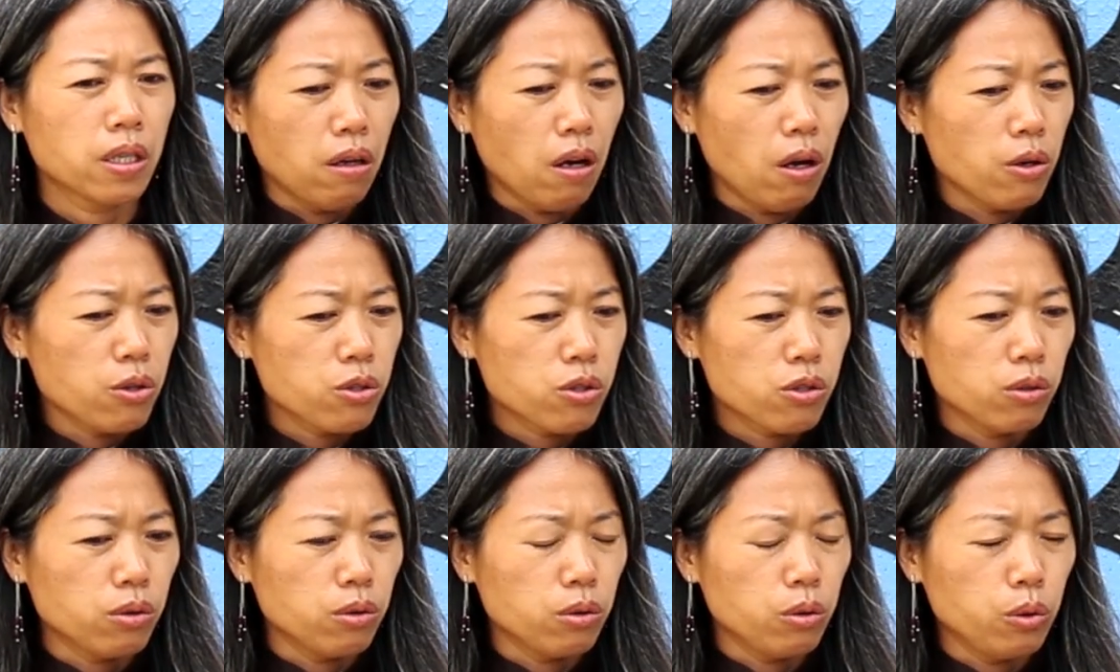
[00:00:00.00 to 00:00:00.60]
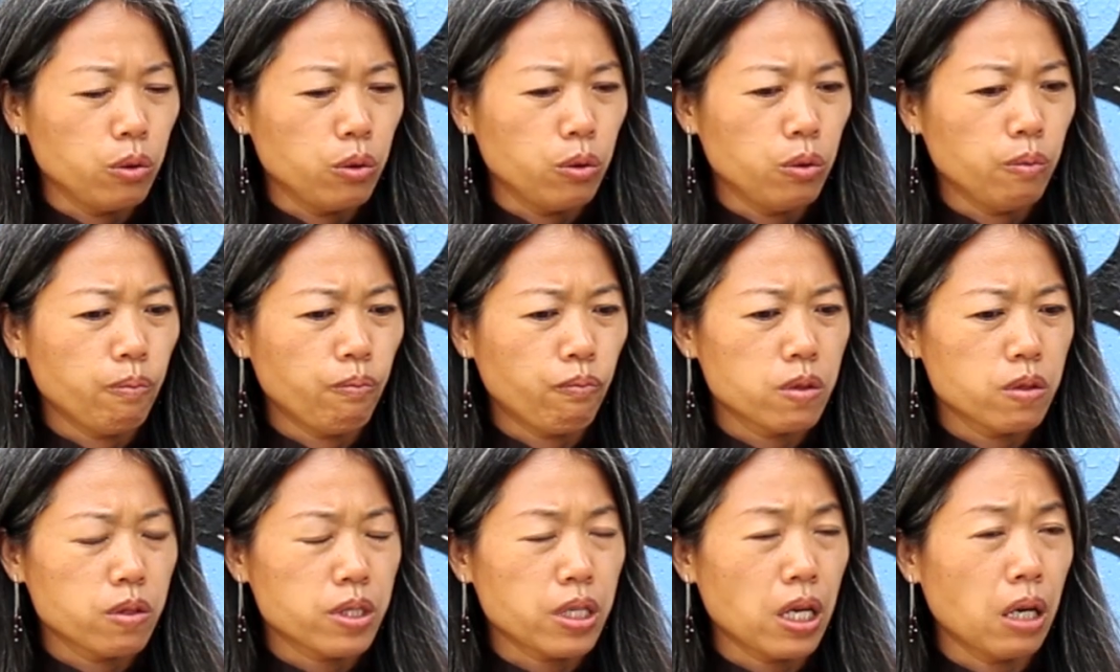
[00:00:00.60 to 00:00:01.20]
Also
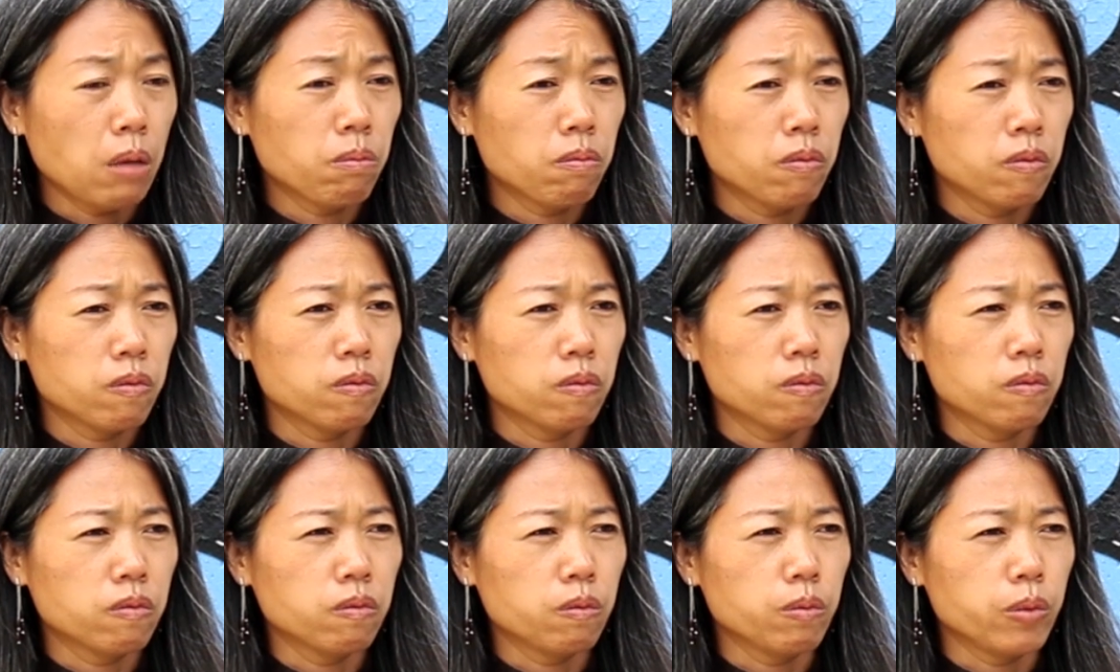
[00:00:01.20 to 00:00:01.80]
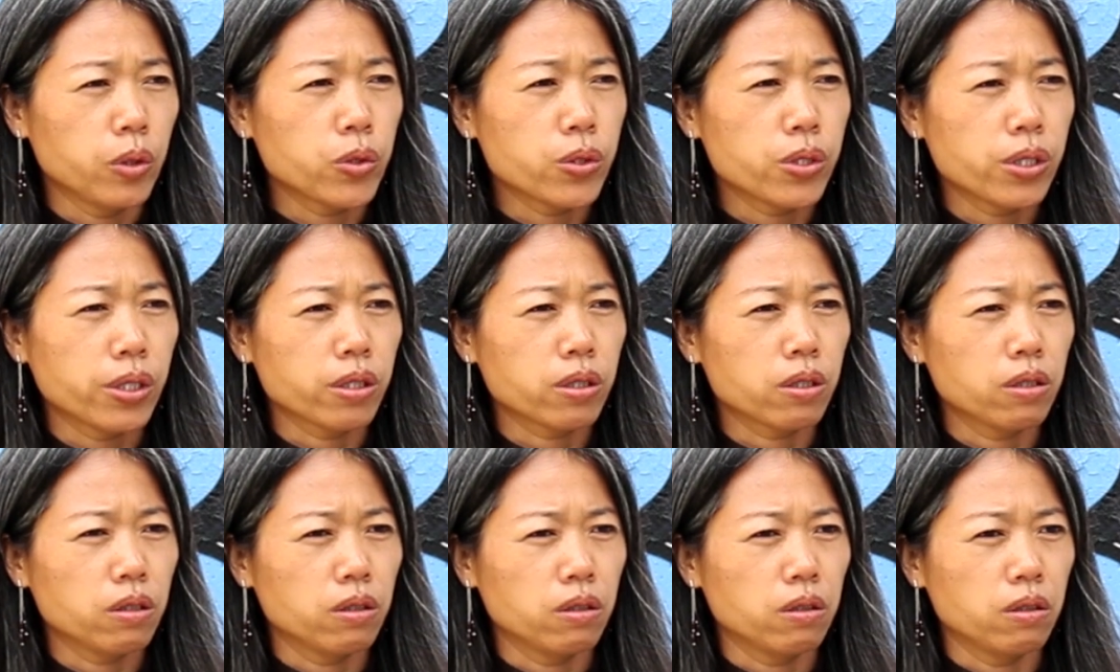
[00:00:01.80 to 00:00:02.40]
some
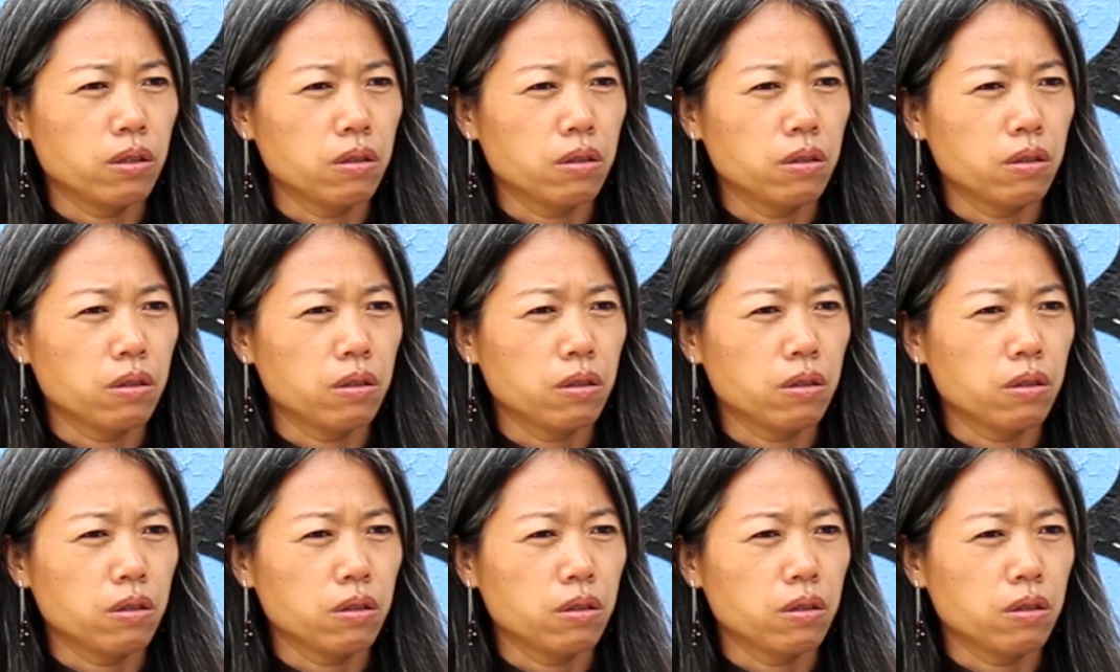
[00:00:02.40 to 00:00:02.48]
music